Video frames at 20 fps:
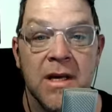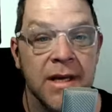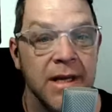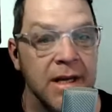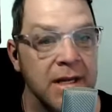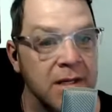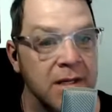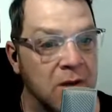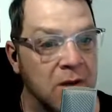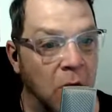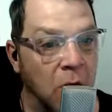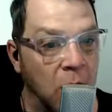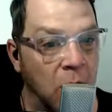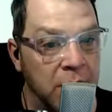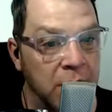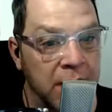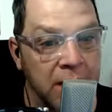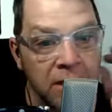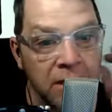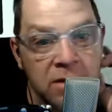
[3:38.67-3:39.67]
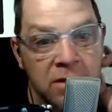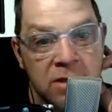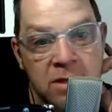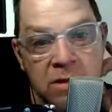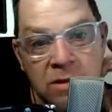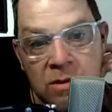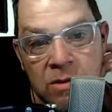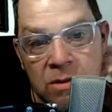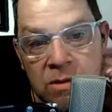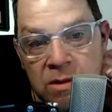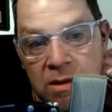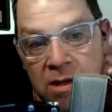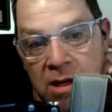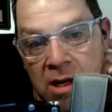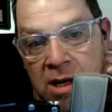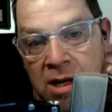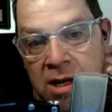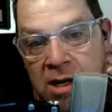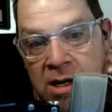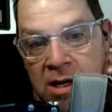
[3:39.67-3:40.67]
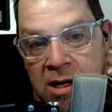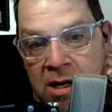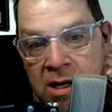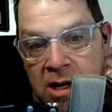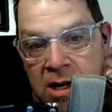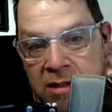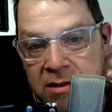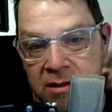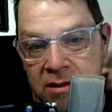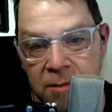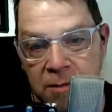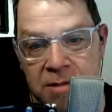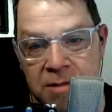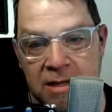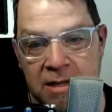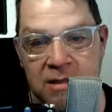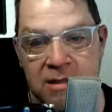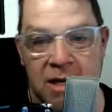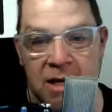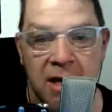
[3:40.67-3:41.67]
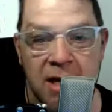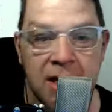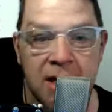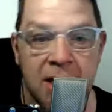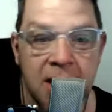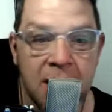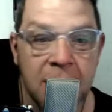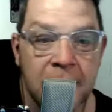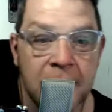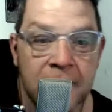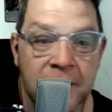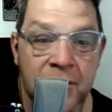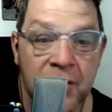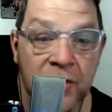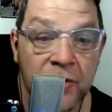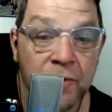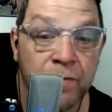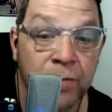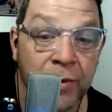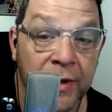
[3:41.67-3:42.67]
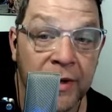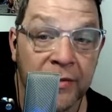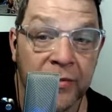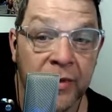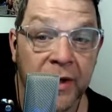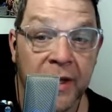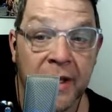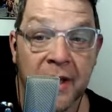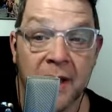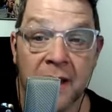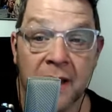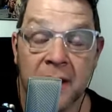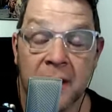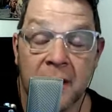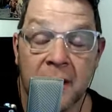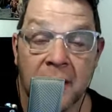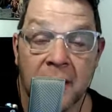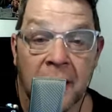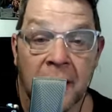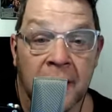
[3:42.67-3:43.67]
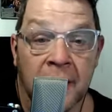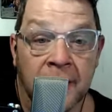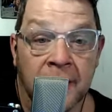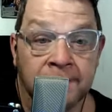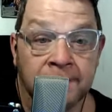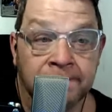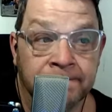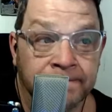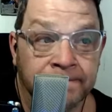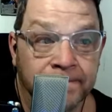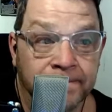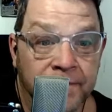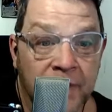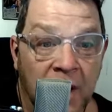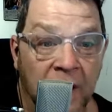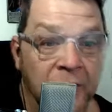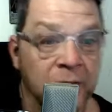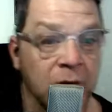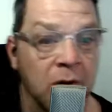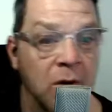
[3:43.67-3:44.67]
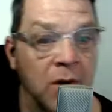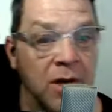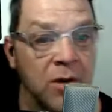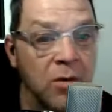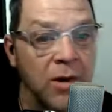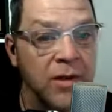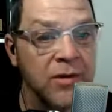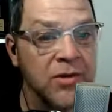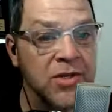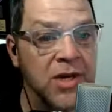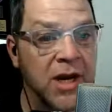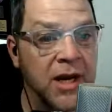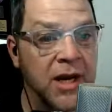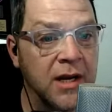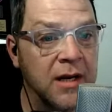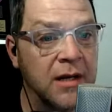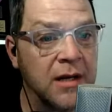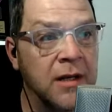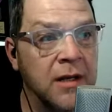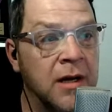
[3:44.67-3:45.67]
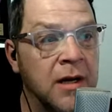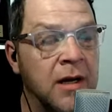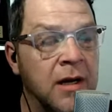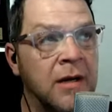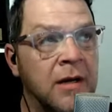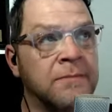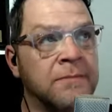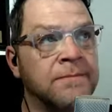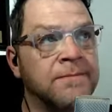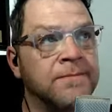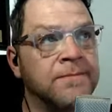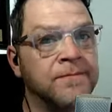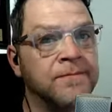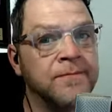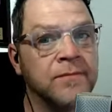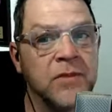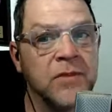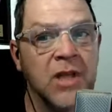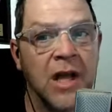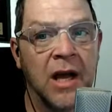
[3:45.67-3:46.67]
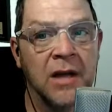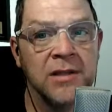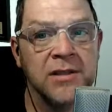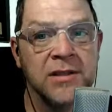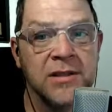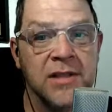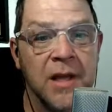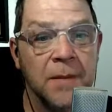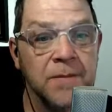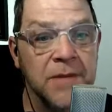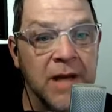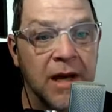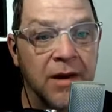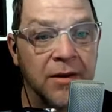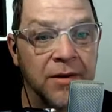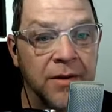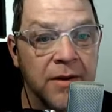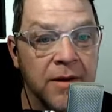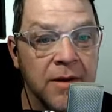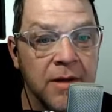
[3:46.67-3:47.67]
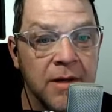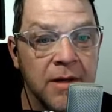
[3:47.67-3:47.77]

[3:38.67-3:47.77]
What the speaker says: It is cold here, too. I stepped outside just briefly. I'll do a quick weather check. I stepped out.